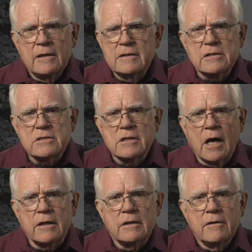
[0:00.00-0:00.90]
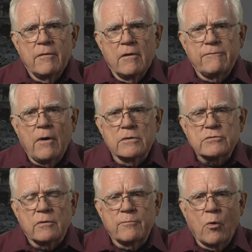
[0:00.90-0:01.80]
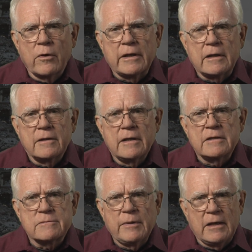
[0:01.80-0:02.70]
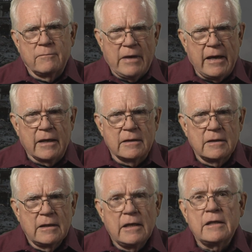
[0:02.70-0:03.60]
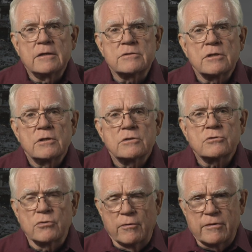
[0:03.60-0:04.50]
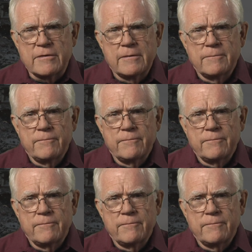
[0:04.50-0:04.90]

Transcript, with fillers: This is not false reporting that is being banned, it is truth.